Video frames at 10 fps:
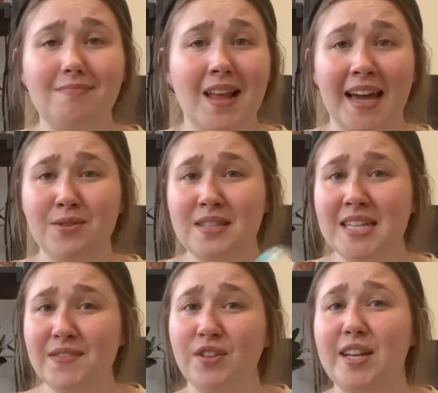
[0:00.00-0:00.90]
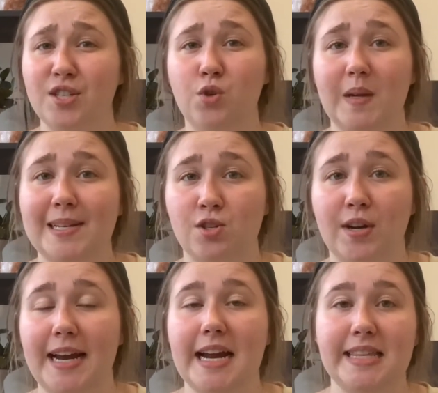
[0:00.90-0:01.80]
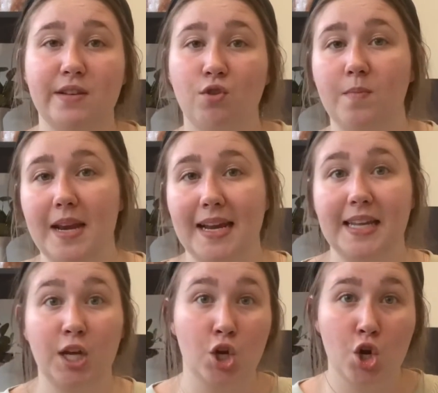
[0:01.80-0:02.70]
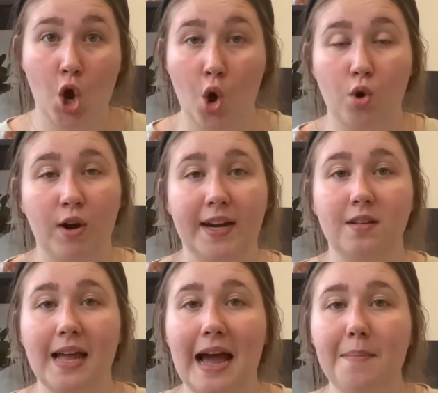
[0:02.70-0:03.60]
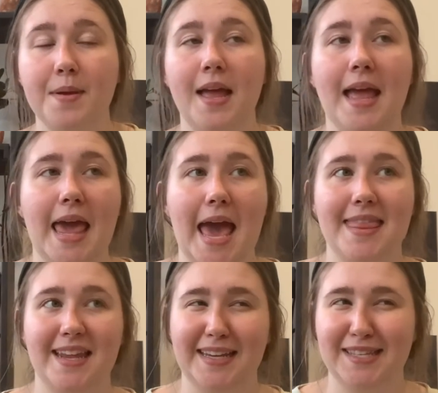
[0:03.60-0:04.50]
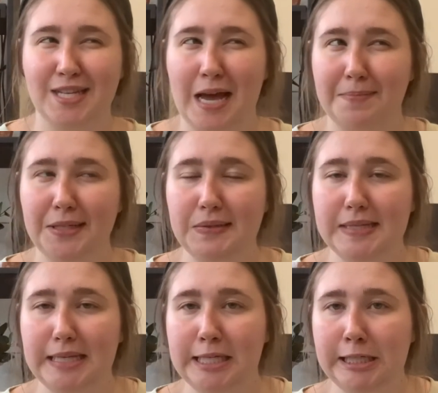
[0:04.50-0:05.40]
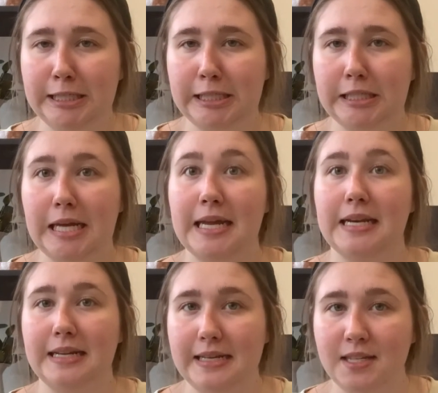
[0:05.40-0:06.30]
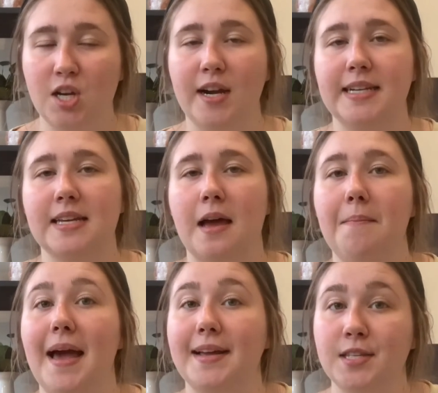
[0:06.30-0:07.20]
I used this for like 2 weeks straight, and then Roman had like no cradle cap, and then I stopped using it and it's starting to come back.